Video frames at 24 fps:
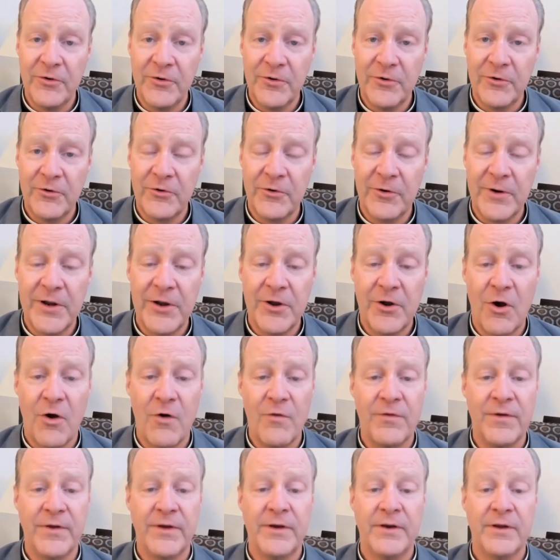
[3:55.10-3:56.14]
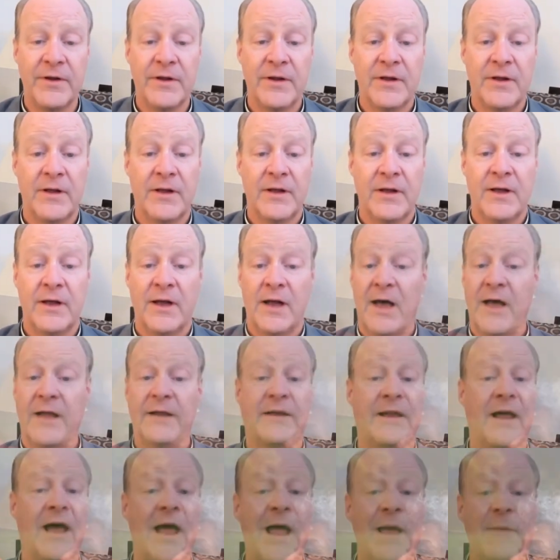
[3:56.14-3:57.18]
during COVID a
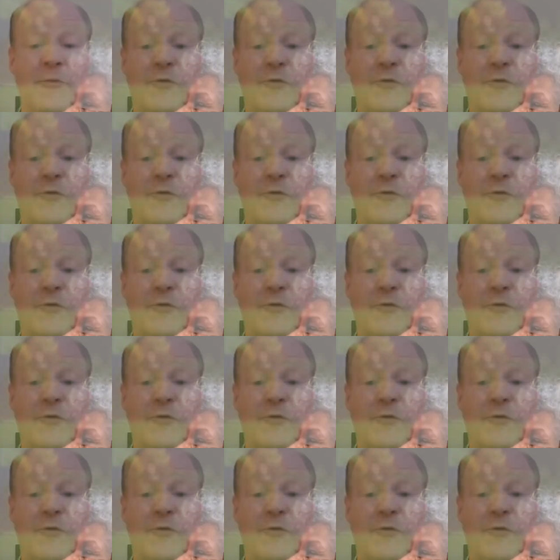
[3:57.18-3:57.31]
time to